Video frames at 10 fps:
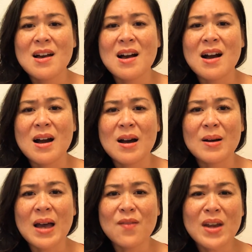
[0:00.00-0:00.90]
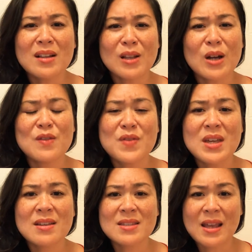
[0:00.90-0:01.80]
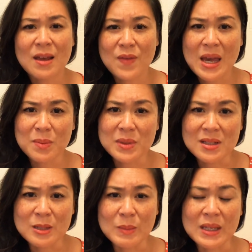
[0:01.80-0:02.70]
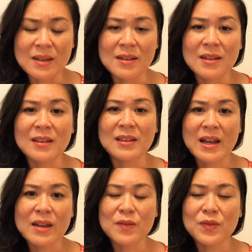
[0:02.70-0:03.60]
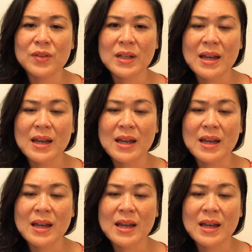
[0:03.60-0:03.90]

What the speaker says: I've had a lot of things that have happened to me in life.